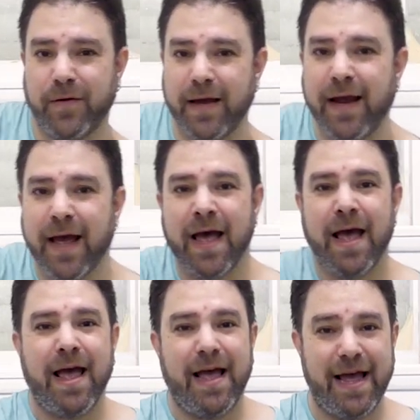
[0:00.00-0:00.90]
Okay?
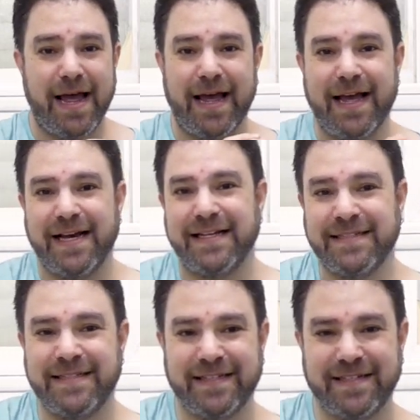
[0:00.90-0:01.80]

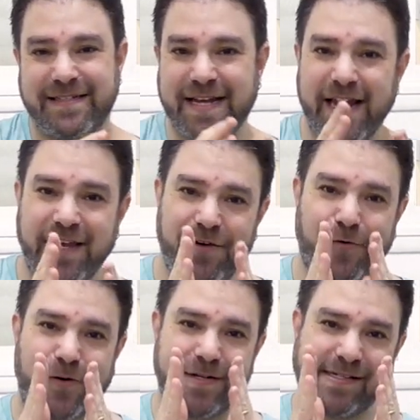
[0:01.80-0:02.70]
And take
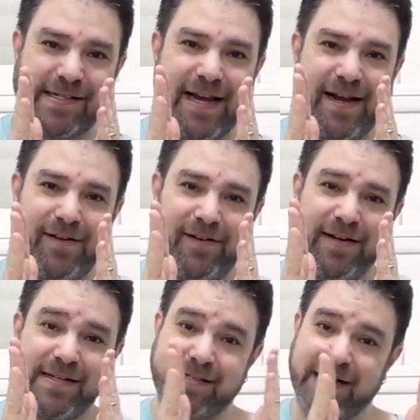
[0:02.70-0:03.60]
your
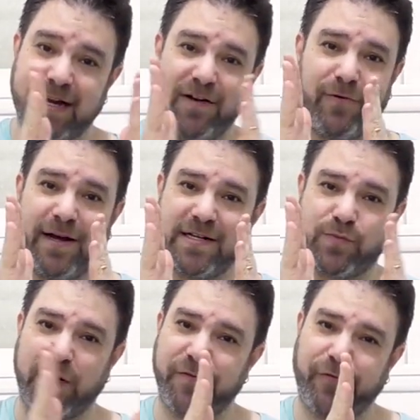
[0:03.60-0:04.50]
scale
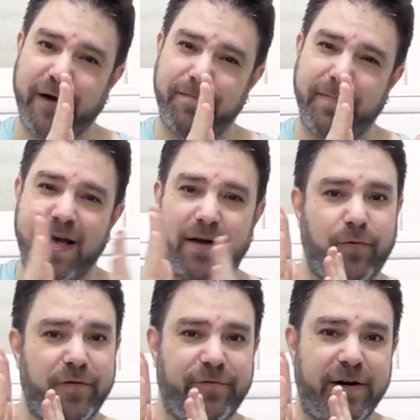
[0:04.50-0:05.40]
sideways, 1 fret
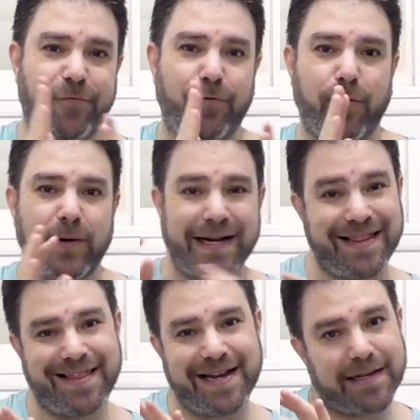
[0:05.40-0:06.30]
back, 1 forward,
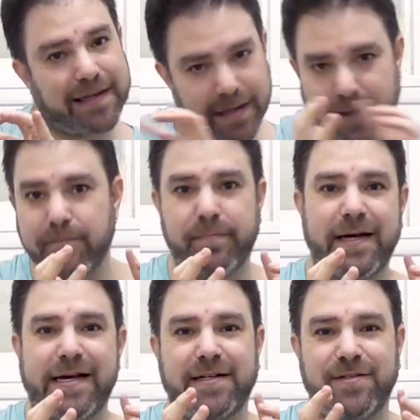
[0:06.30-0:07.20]
and then come
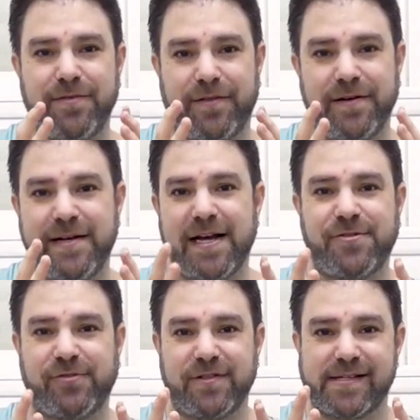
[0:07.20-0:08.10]
back to the
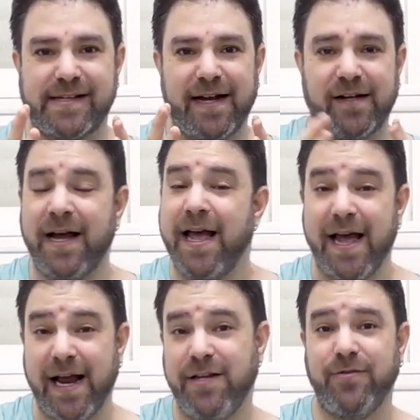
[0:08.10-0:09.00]
natural scale,
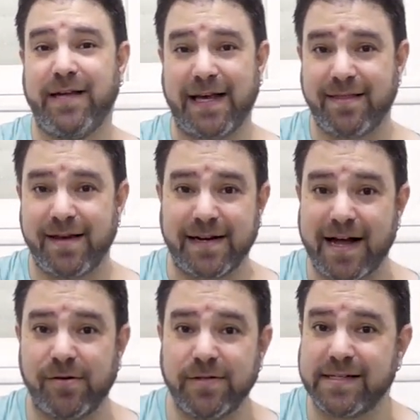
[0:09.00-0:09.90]
and you get
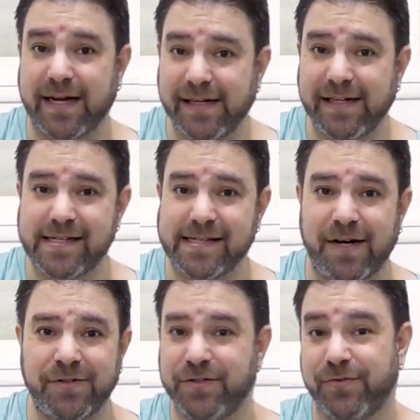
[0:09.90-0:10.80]
that outsidey
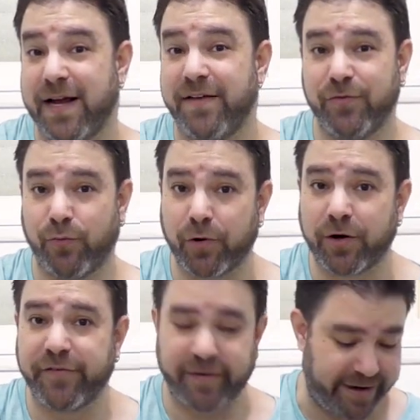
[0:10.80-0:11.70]
sound. You don't have to
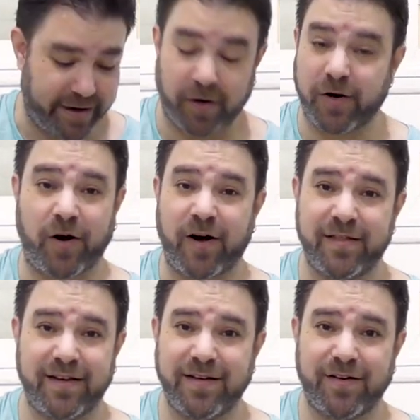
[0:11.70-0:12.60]
work very hard
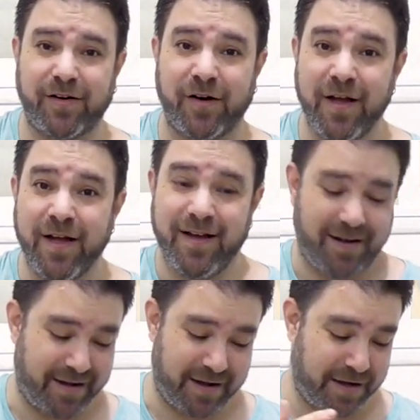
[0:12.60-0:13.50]
on the guitar.
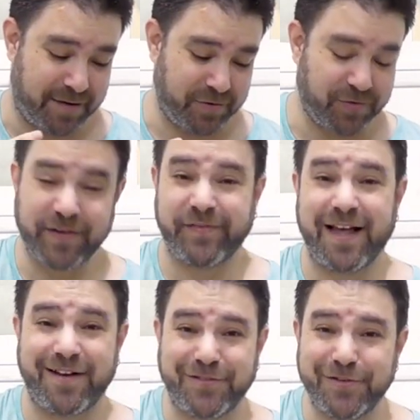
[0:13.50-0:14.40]
You don't
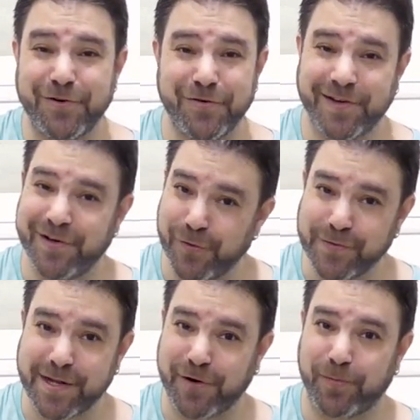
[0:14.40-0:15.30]
even have to know the
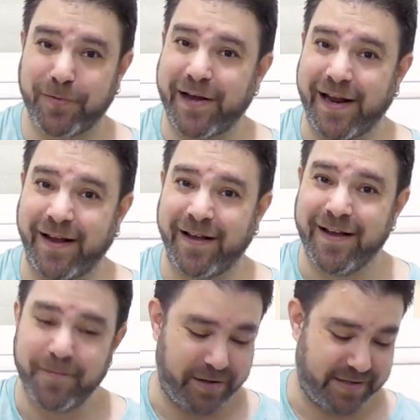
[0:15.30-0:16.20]
notes that you're playing,
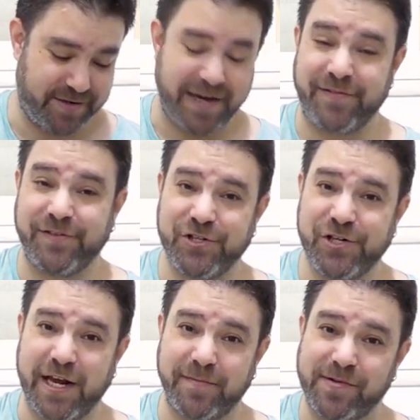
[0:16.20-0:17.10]
because you have the
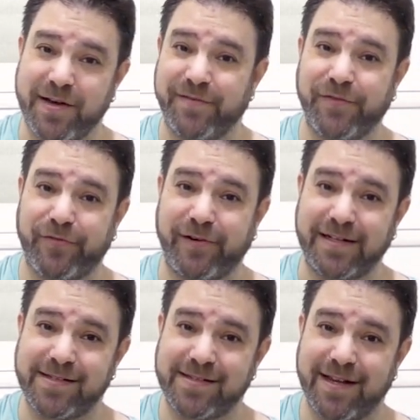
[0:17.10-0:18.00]
shapes, you have the
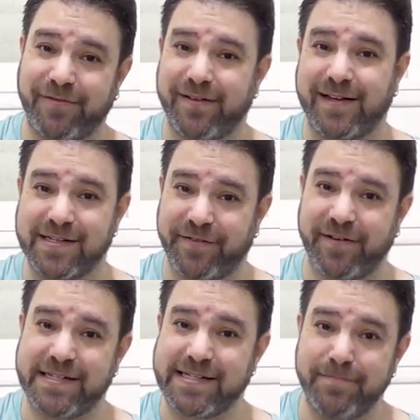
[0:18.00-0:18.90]
frets, everything is
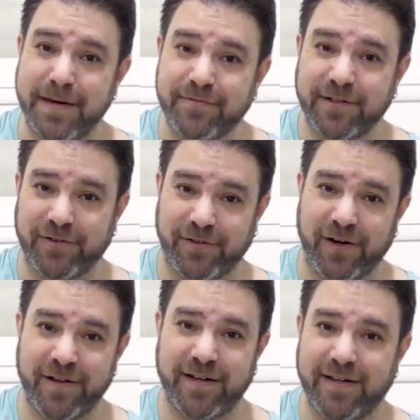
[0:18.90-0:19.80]
very symmetrical
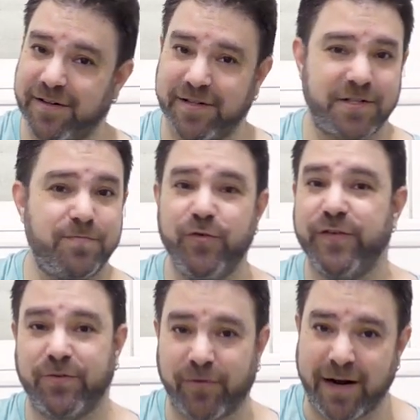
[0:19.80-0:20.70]
on the guitar, just
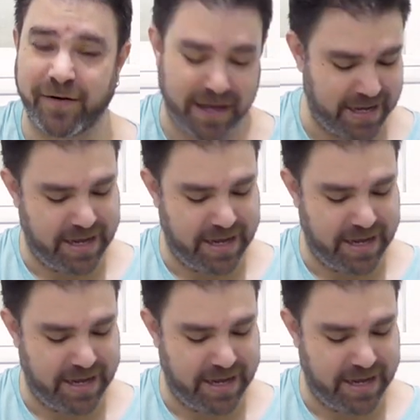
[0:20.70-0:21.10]
move it around.